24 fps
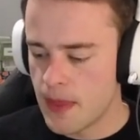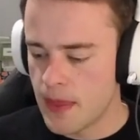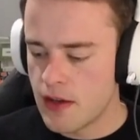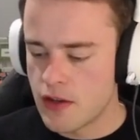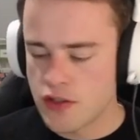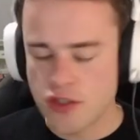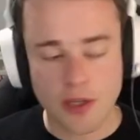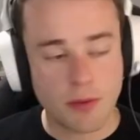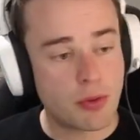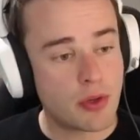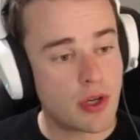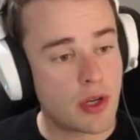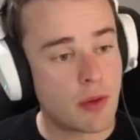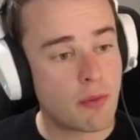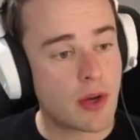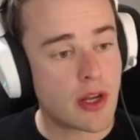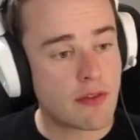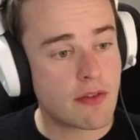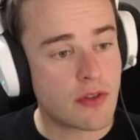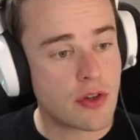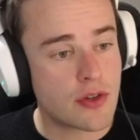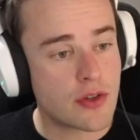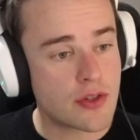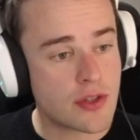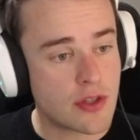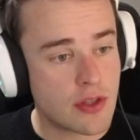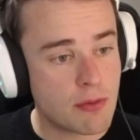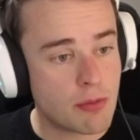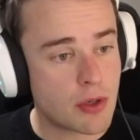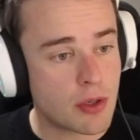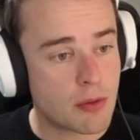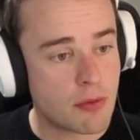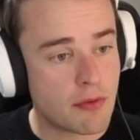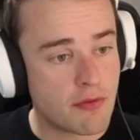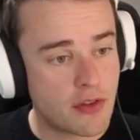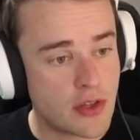So putting one of those on the
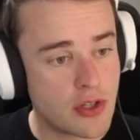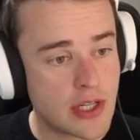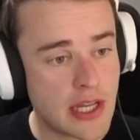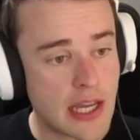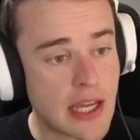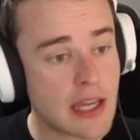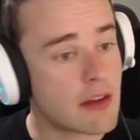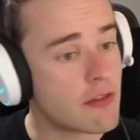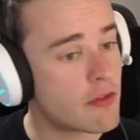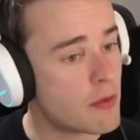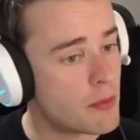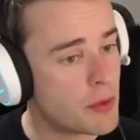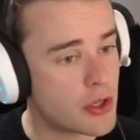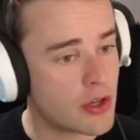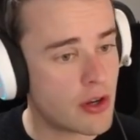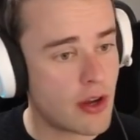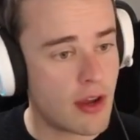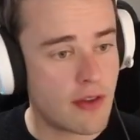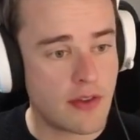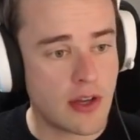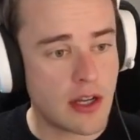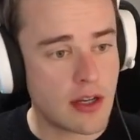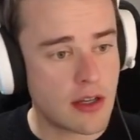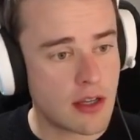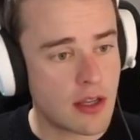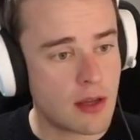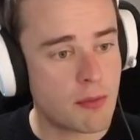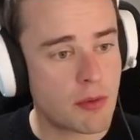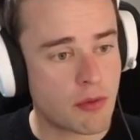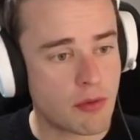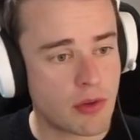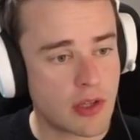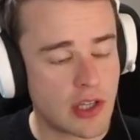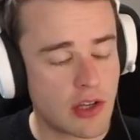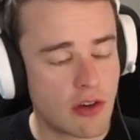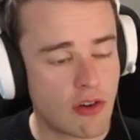bottom of your deck from your graveyard can be
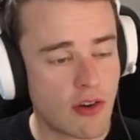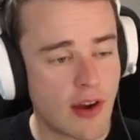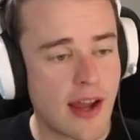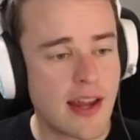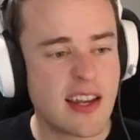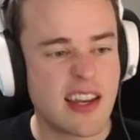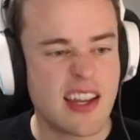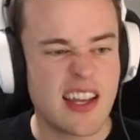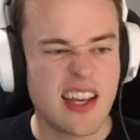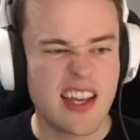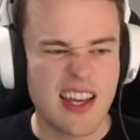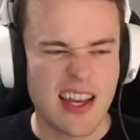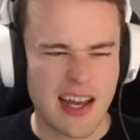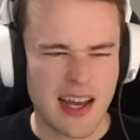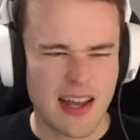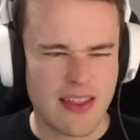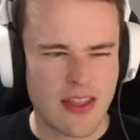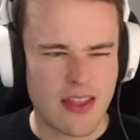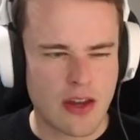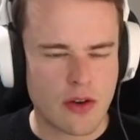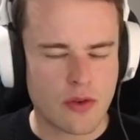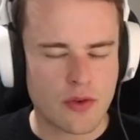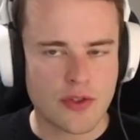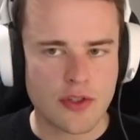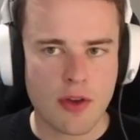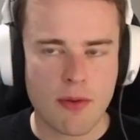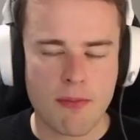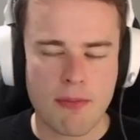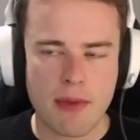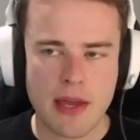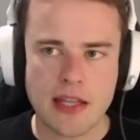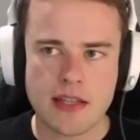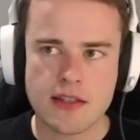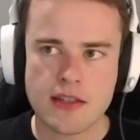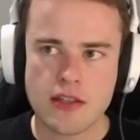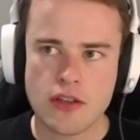really great, and that also
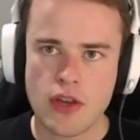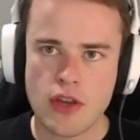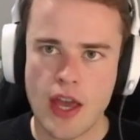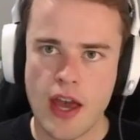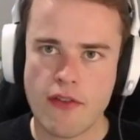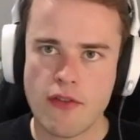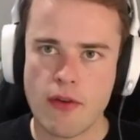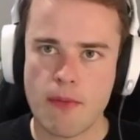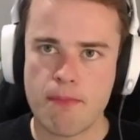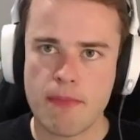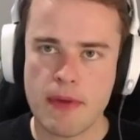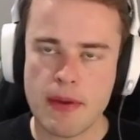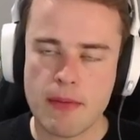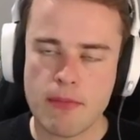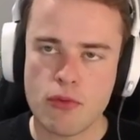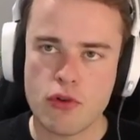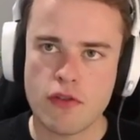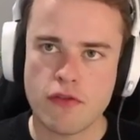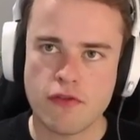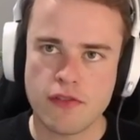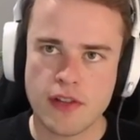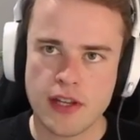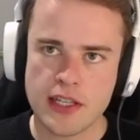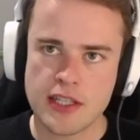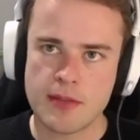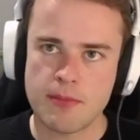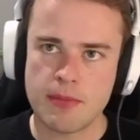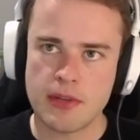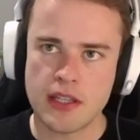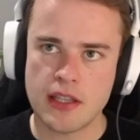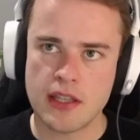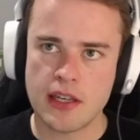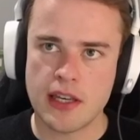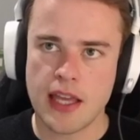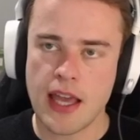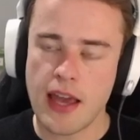means that you have a bit more
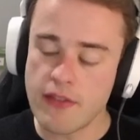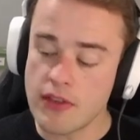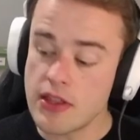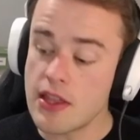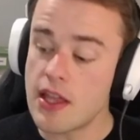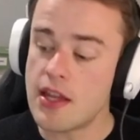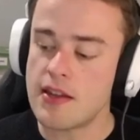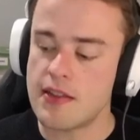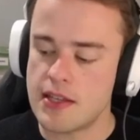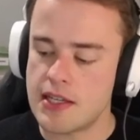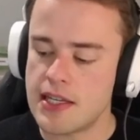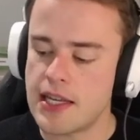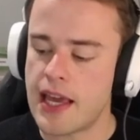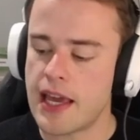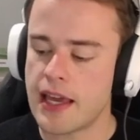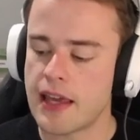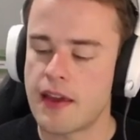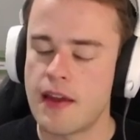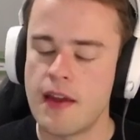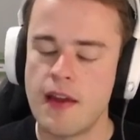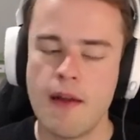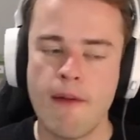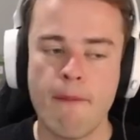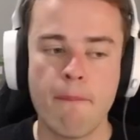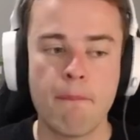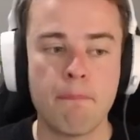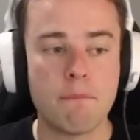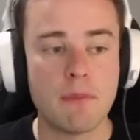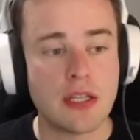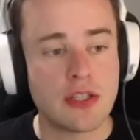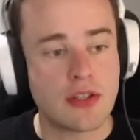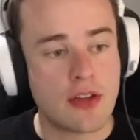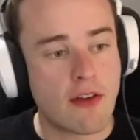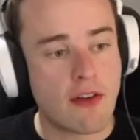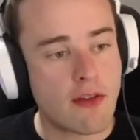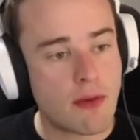flexibility. Having that in the deck
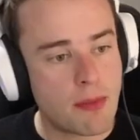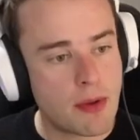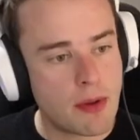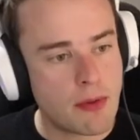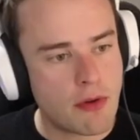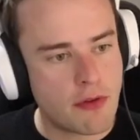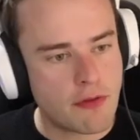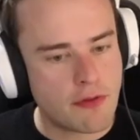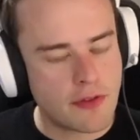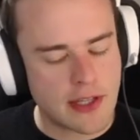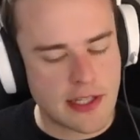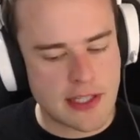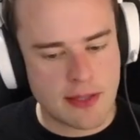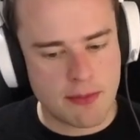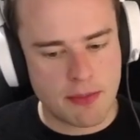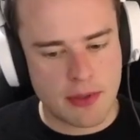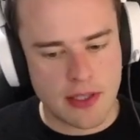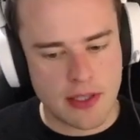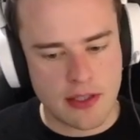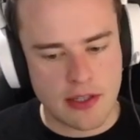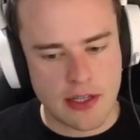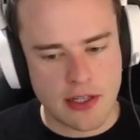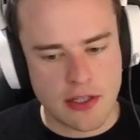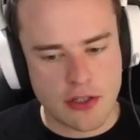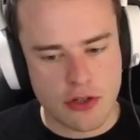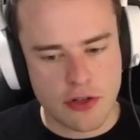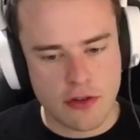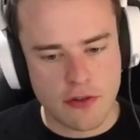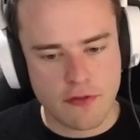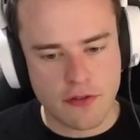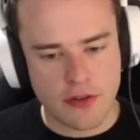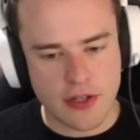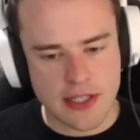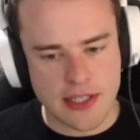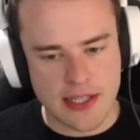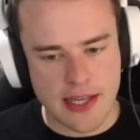means you have a bit more flexibility to,
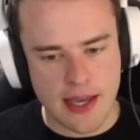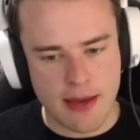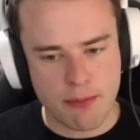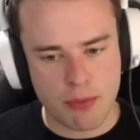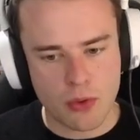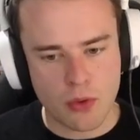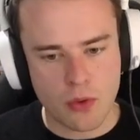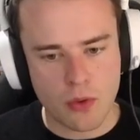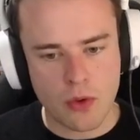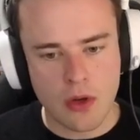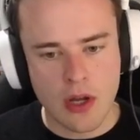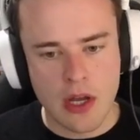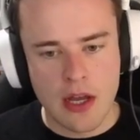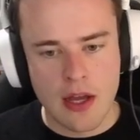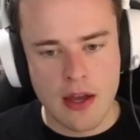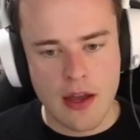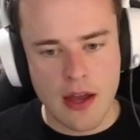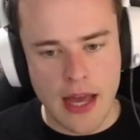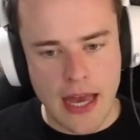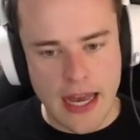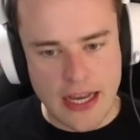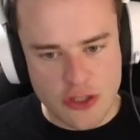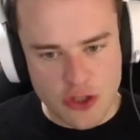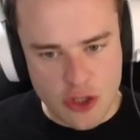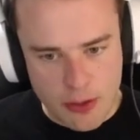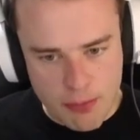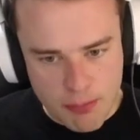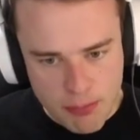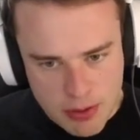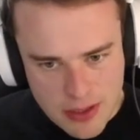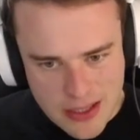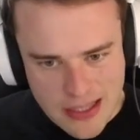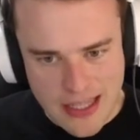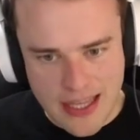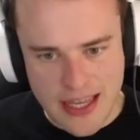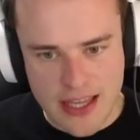for example, actually
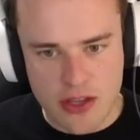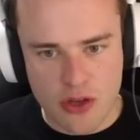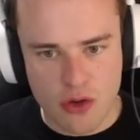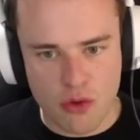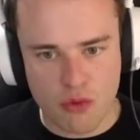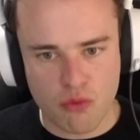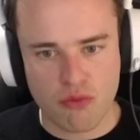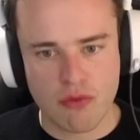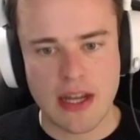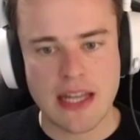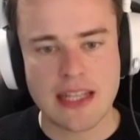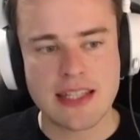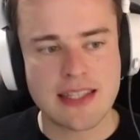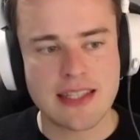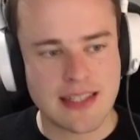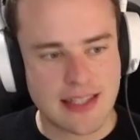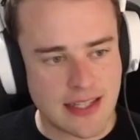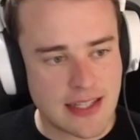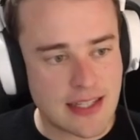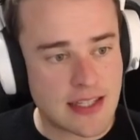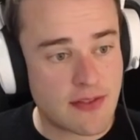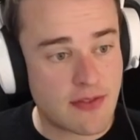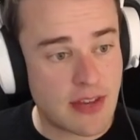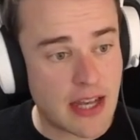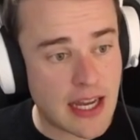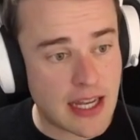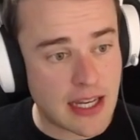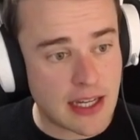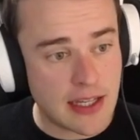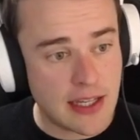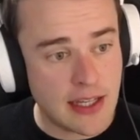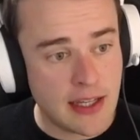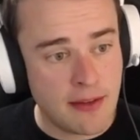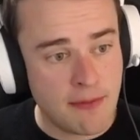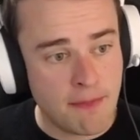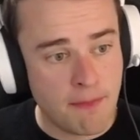play your red Seeds of
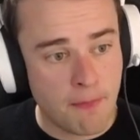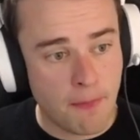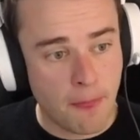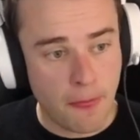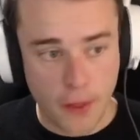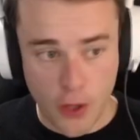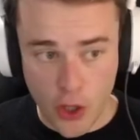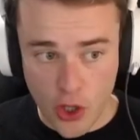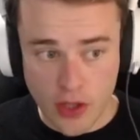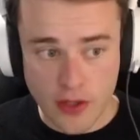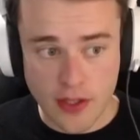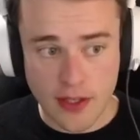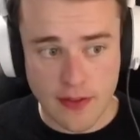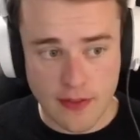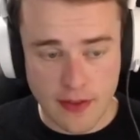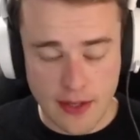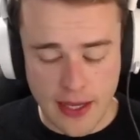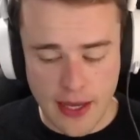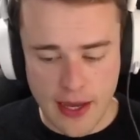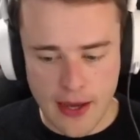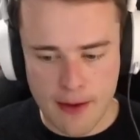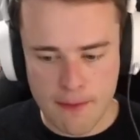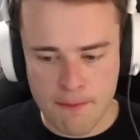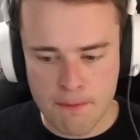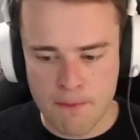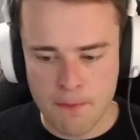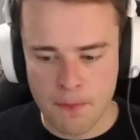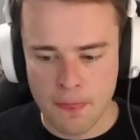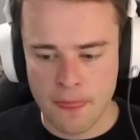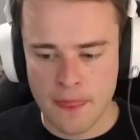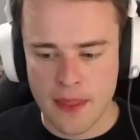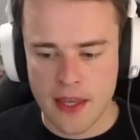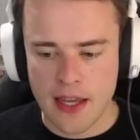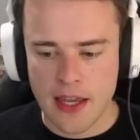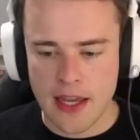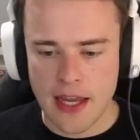Agony early in the game
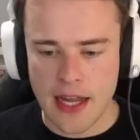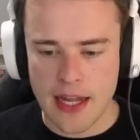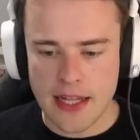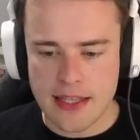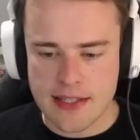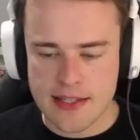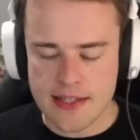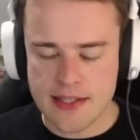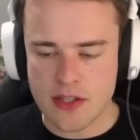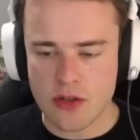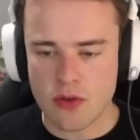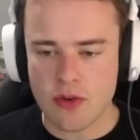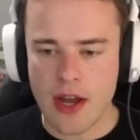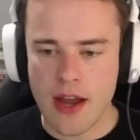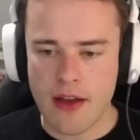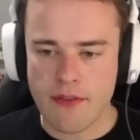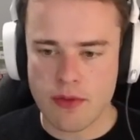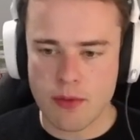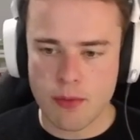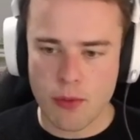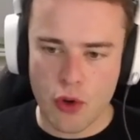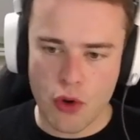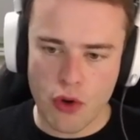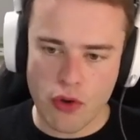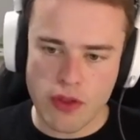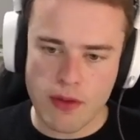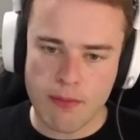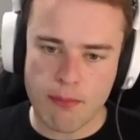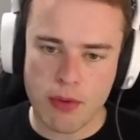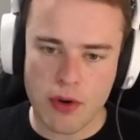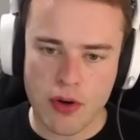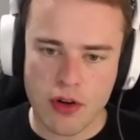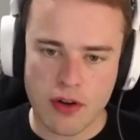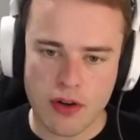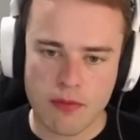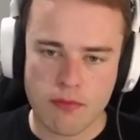and still have them go on the
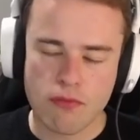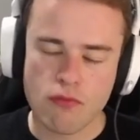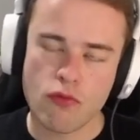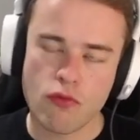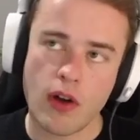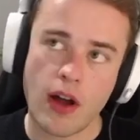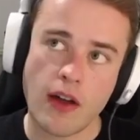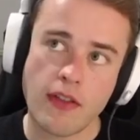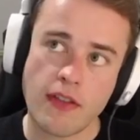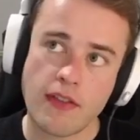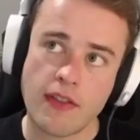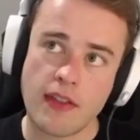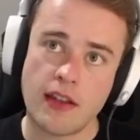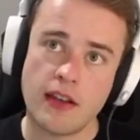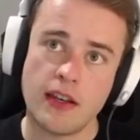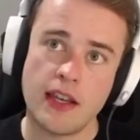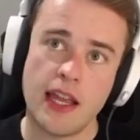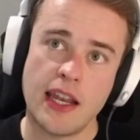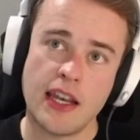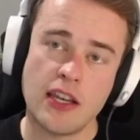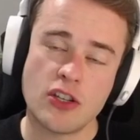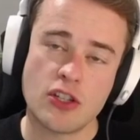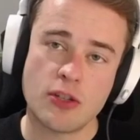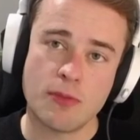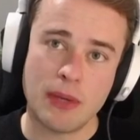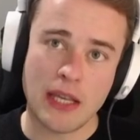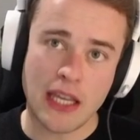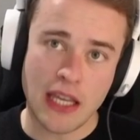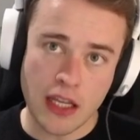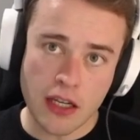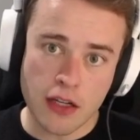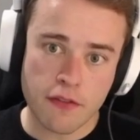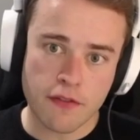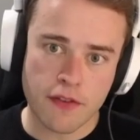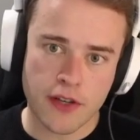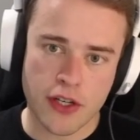bottom, rather than needing to be
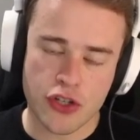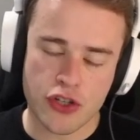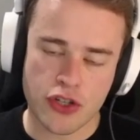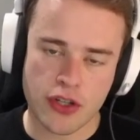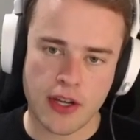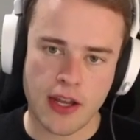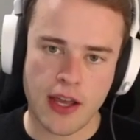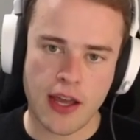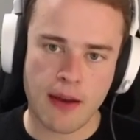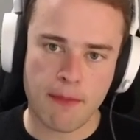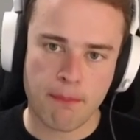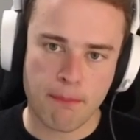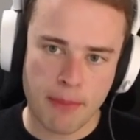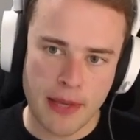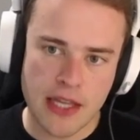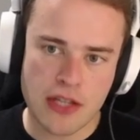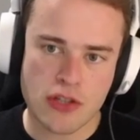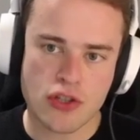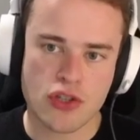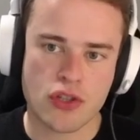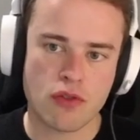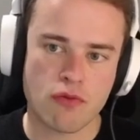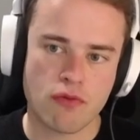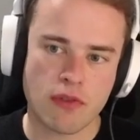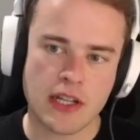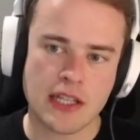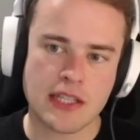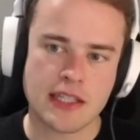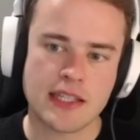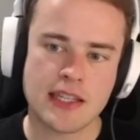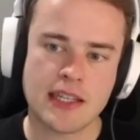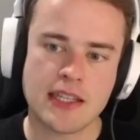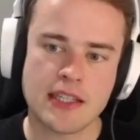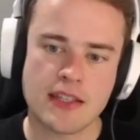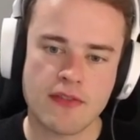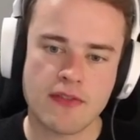inefficient and pitch the red
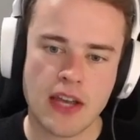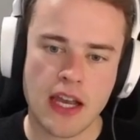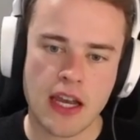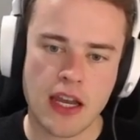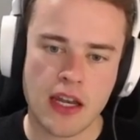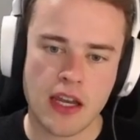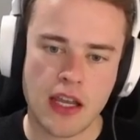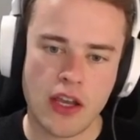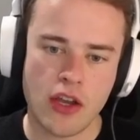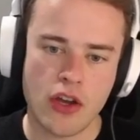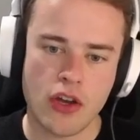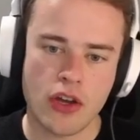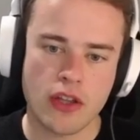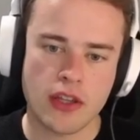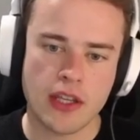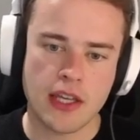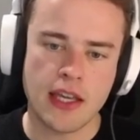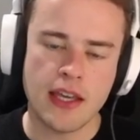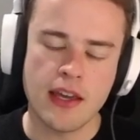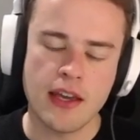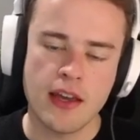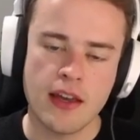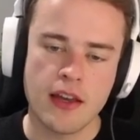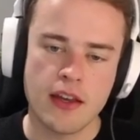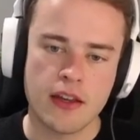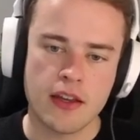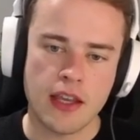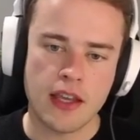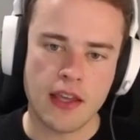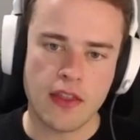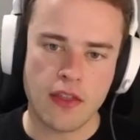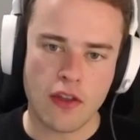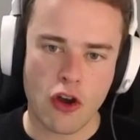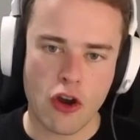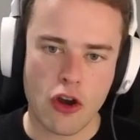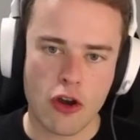Seeds of Agony early
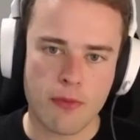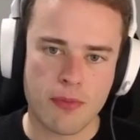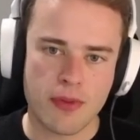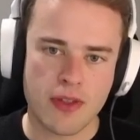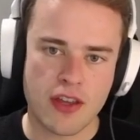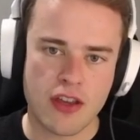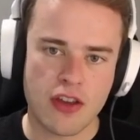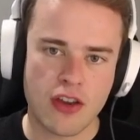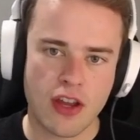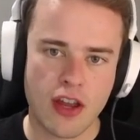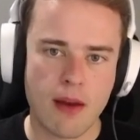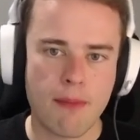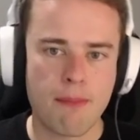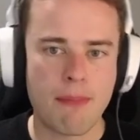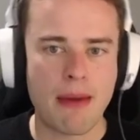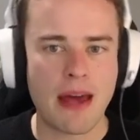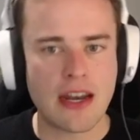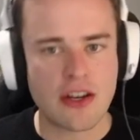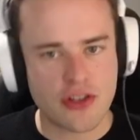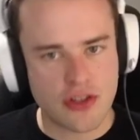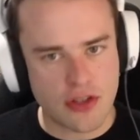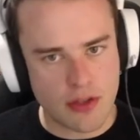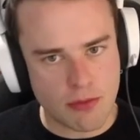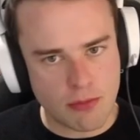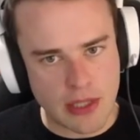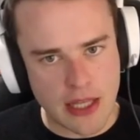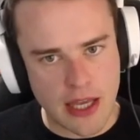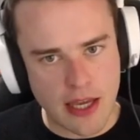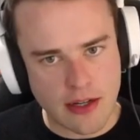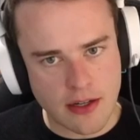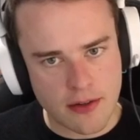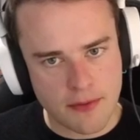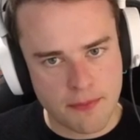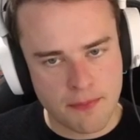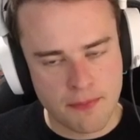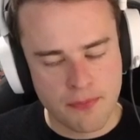in the hope that you're going to banish them
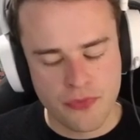later.